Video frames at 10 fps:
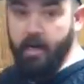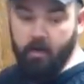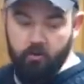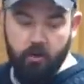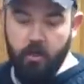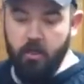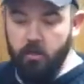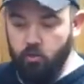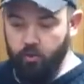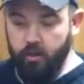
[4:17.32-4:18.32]
down
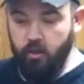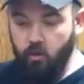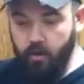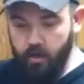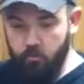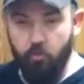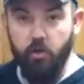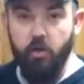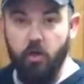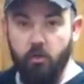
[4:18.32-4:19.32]
so we can go ahead and
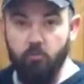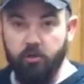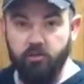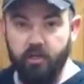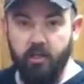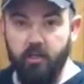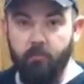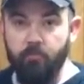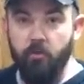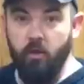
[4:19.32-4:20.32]
put it on our
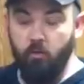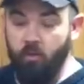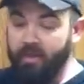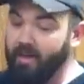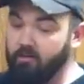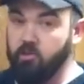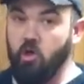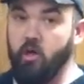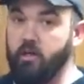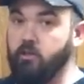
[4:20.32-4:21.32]
brisket without
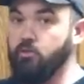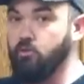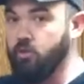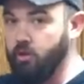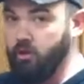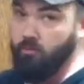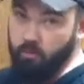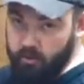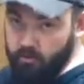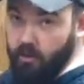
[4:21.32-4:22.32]
starting to cook the
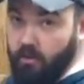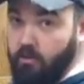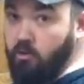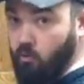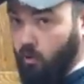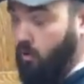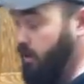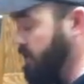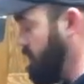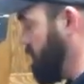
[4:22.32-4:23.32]
brisket. So we'll go
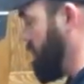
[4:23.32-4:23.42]
ahead and